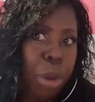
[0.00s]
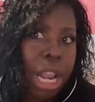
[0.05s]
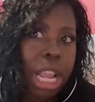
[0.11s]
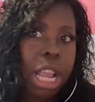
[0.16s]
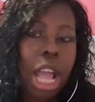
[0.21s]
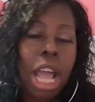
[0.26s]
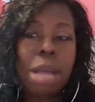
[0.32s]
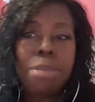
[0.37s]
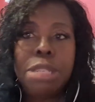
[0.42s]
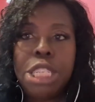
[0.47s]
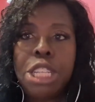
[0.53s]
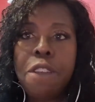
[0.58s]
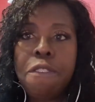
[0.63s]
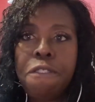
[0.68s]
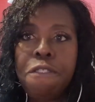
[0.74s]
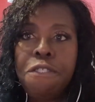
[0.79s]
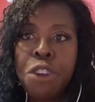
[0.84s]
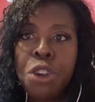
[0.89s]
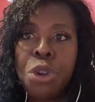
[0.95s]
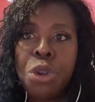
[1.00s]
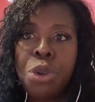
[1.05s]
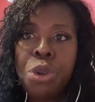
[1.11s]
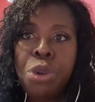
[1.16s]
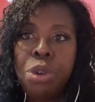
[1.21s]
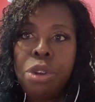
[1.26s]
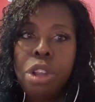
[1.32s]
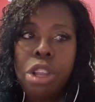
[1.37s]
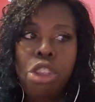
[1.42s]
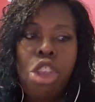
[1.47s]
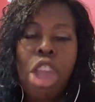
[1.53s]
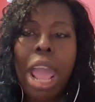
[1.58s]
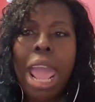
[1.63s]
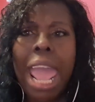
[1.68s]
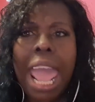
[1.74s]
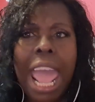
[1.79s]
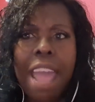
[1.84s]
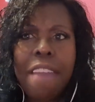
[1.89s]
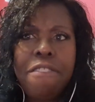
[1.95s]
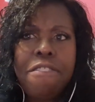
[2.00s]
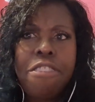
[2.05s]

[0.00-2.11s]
Now, when it comes to food, your